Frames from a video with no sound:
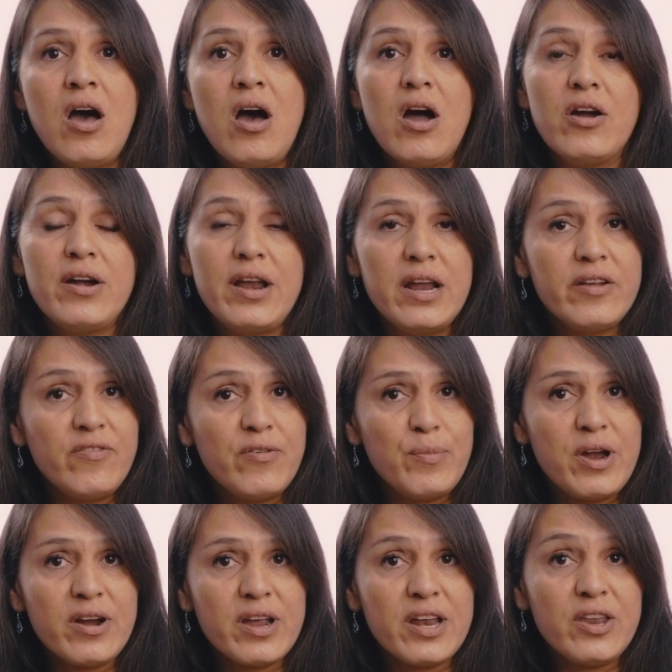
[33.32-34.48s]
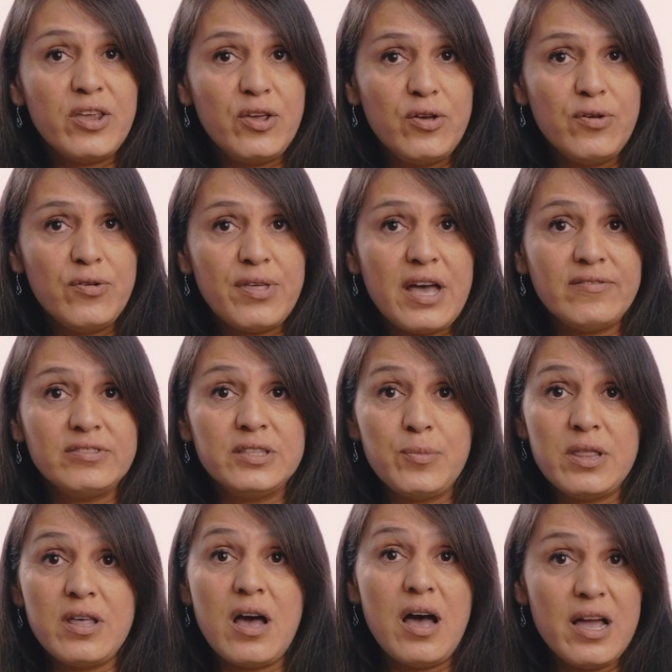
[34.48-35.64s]
our Native American youth have some
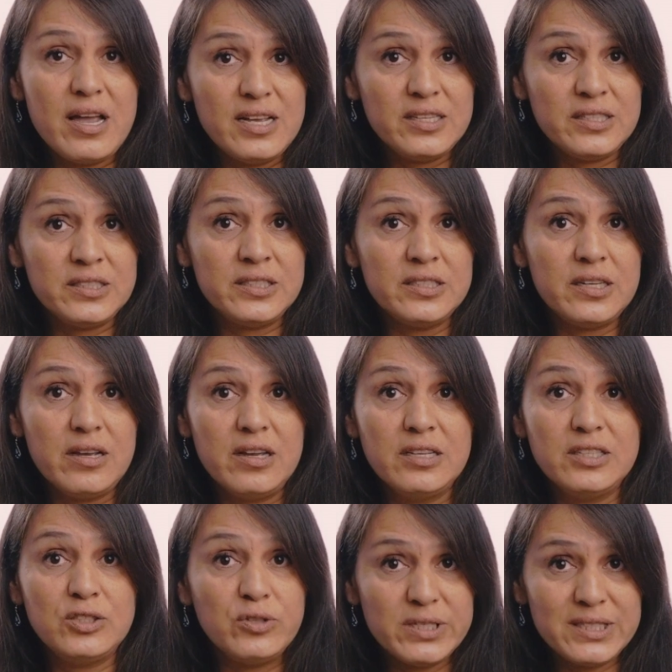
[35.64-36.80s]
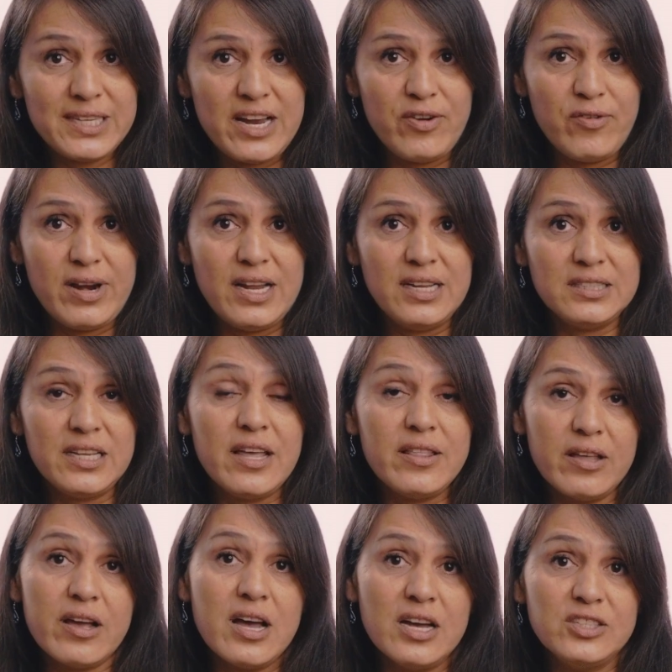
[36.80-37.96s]
of the highest suicide rates in
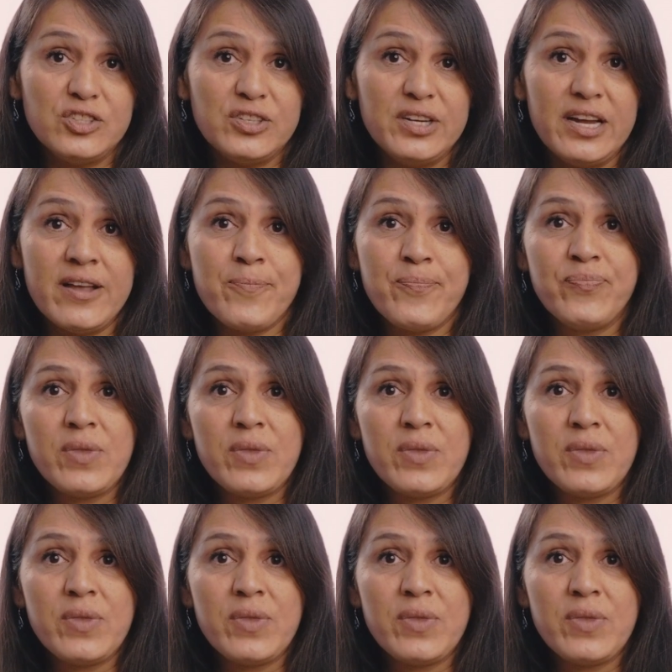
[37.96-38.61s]
the country.